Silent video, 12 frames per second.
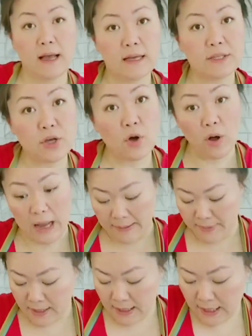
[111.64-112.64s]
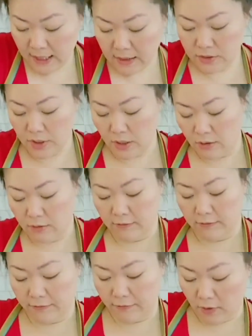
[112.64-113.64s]
So I've been kneading the
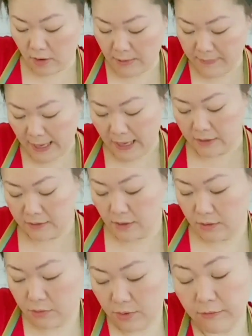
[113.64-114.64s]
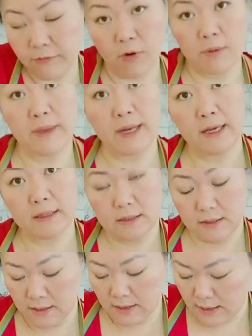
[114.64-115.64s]
dough for about 3 or 4 minutes.